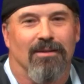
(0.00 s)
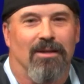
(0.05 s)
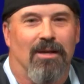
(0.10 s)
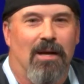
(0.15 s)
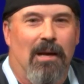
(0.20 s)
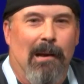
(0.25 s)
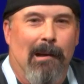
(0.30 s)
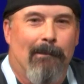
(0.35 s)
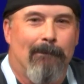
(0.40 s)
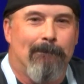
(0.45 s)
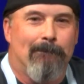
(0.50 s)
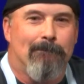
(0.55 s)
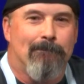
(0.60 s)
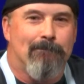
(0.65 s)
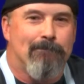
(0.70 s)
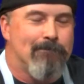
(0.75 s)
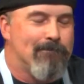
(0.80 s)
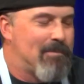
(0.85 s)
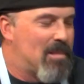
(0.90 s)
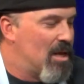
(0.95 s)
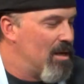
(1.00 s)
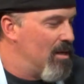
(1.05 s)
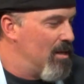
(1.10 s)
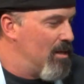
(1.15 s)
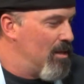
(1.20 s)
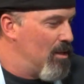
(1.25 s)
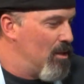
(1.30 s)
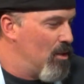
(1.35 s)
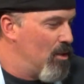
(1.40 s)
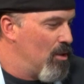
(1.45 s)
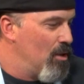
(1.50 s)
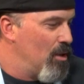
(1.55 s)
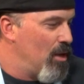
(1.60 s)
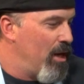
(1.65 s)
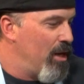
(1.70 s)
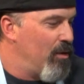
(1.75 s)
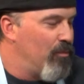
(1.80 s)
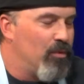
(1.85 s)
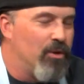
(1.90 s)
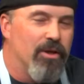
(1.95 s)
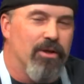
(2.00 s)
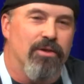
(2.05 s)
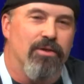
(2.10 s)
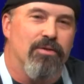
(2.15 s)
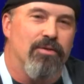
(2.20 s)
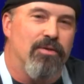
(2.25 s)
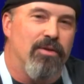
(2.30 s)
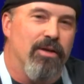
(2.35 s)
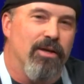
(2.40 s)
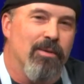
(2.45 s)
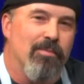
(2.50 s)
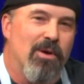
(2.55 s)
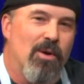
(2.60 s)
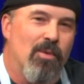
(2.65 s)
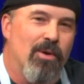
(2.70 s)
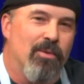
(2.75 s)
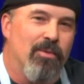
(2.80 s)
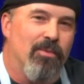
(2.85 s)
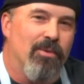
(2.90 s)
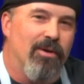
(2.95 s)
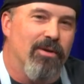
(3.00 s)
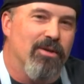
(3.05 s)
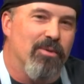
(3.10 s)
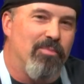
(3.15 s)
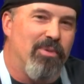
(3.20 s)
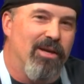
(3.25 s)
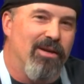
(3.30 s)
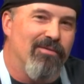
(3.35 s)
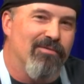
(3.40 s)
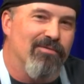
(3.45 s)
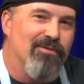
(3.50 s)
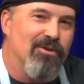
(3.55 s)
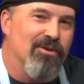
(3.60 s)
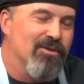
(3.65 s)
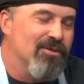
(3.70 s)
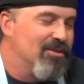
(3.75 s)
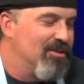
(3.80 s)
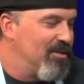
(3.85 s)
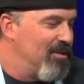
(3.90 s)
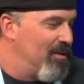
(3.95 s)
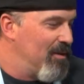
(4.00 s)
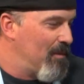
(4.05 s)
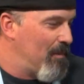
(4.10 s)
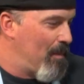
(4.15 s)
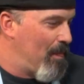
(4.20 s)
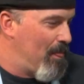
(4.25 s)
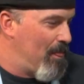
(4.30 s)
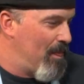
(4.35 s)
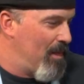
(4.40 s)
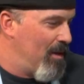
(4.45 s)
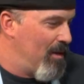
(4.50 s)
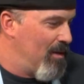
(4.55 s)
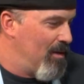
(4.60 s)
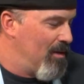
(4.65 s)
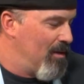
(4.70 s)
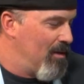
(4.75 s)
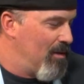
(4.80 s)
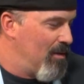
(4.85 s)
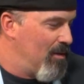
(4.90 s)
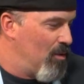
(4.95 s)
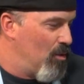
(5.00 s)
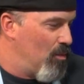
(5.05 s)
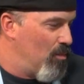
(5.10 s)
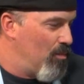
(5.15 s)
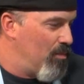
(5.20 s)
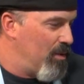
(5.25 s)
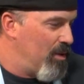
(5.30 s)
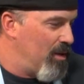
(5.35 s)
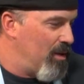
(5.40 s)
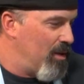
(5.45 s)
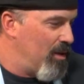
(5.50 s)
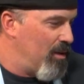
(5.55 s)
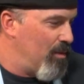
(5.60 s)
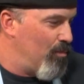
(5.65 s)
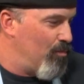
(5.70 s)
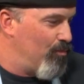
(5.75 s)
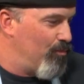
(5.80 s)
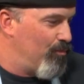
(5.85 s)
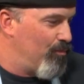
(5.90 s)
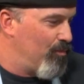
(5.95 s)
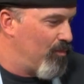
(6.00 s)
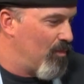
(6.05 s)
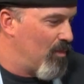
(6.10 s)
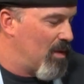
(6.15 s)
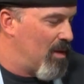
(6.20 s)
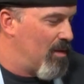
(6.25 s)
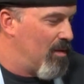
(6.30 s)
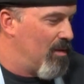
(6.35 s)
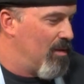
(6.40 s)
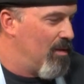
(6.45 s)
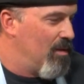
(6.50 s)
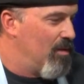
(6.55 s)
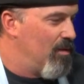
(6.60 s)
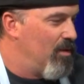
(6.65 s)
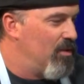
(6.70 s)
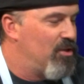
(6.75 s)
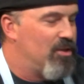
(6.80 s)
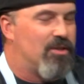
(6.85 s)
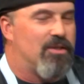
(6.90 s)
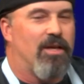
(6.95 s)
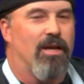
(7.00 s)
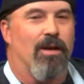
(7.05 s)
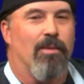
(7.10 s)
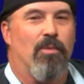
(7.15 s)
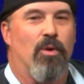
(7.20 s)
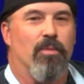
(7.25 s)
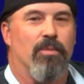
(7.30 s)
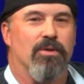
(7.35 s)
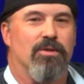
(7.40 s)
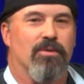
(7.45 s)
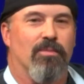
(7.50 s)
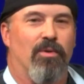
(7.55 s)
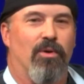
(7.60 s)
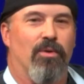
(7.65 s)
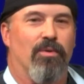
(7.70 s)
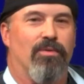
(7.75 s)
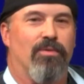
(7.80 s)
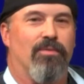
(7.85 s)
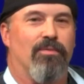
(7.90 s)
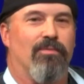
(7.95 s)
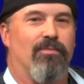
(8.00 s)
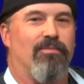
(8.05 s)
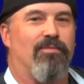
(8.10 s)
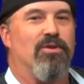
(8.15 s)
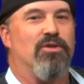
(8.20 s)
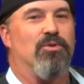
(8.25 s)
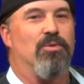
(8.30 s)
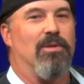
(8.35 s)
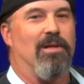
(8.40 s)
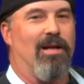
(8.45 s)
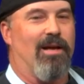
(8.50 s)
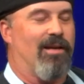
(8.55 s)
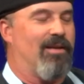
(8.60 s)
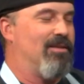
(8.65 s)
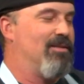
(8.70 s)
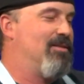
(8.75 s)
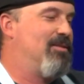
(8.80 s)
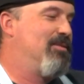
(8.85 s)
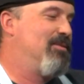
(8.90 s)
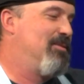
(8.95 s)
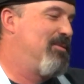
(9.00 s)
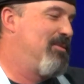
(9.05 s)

I didn't really think about what we wanted to paint first, but let's just take a moment to both visualize